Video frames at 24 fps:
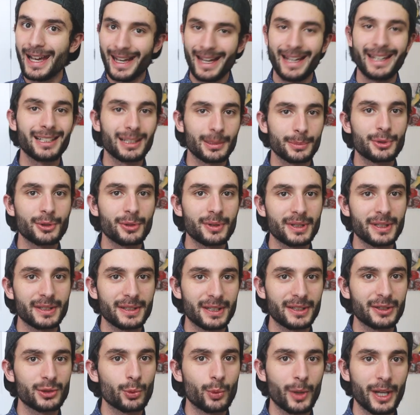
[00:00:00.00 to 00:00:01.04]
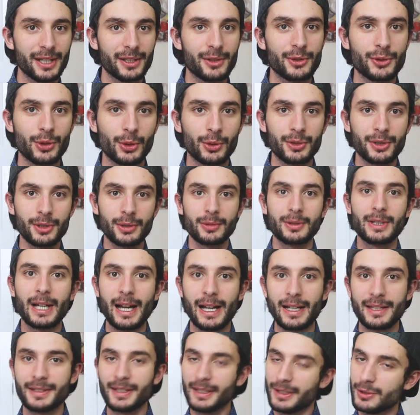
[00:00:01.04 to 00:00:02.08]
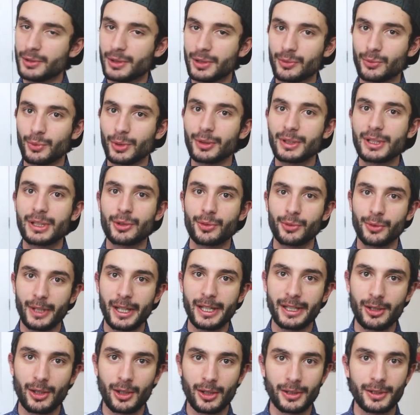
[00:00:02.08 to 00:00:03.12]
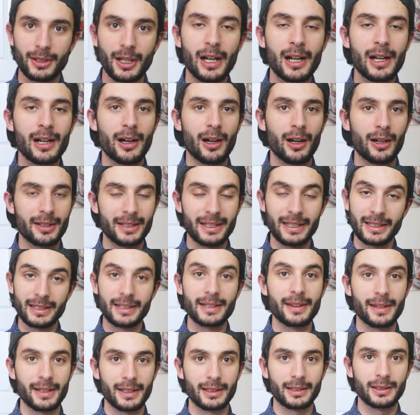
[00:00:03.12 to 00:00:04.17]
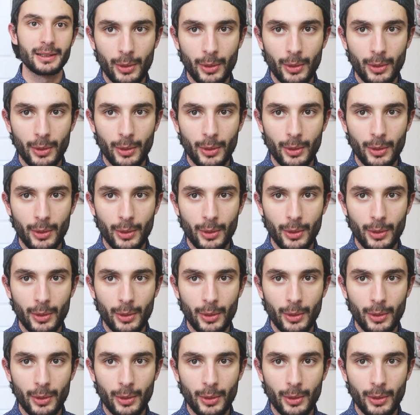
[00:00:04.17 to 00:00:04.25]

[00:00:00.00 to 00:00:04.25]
And I'm doing this as a way to show you guys that you can really create art on anything.